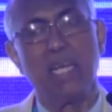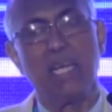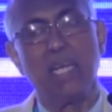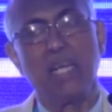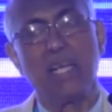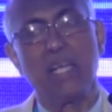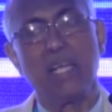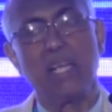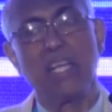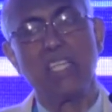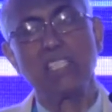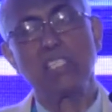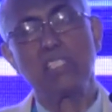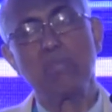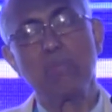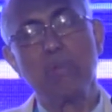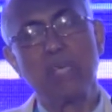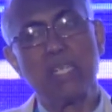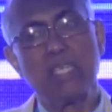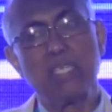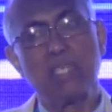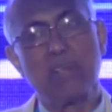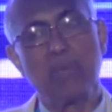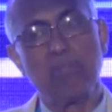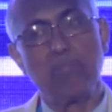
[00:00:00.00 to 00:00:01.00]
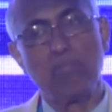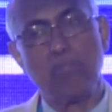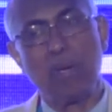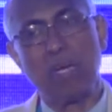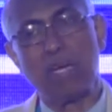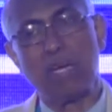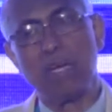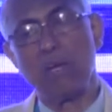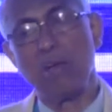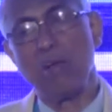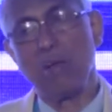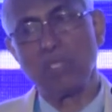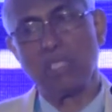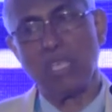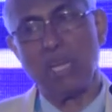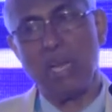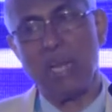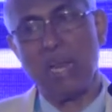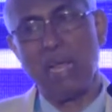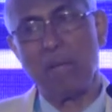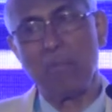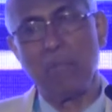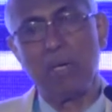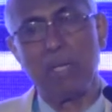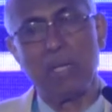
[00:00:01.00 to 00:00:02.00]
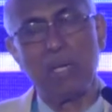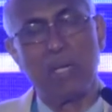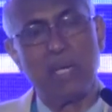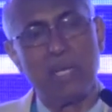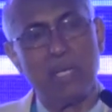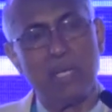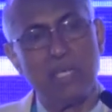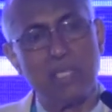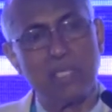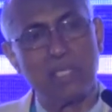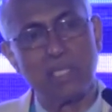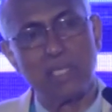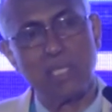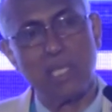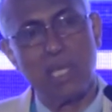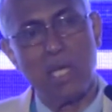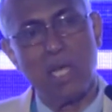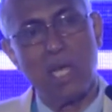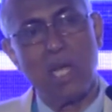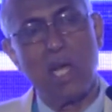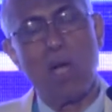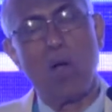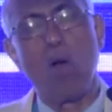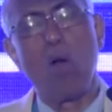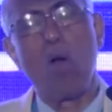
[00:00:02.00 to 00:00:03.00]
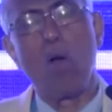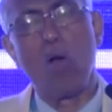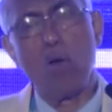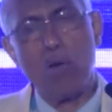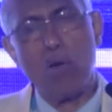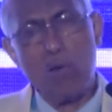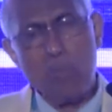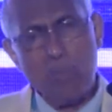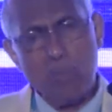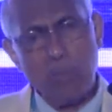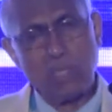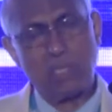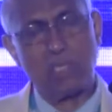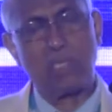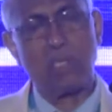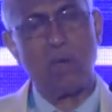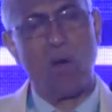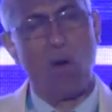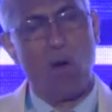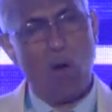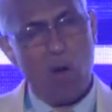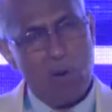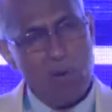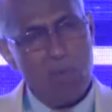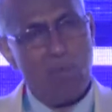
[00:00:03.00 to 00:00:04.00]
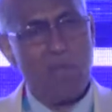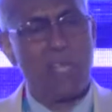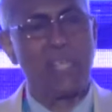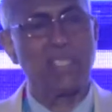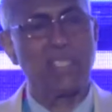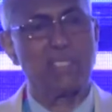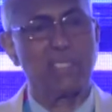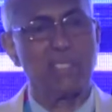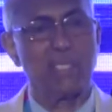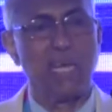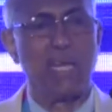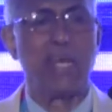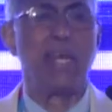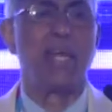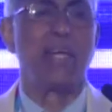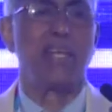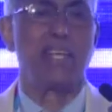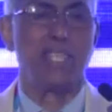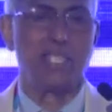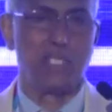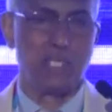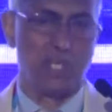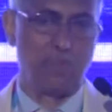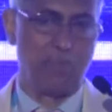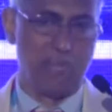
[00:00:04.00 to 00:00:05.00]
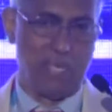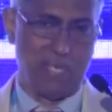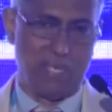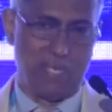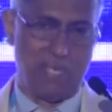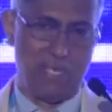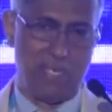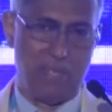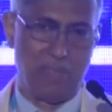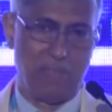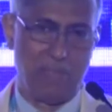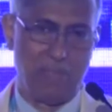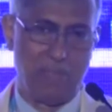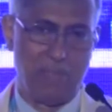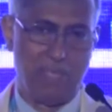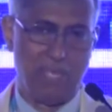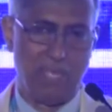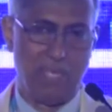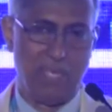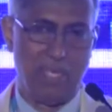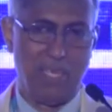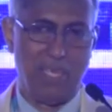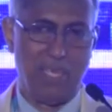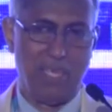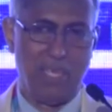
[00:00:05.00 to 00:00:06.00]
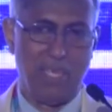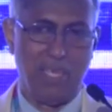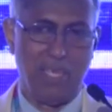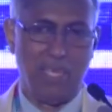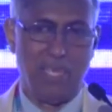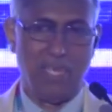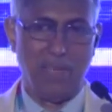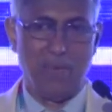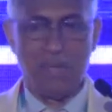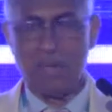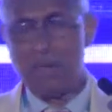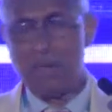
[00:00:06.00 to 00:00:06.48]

estimate of blood loss in labor is almost always an underestimate. When you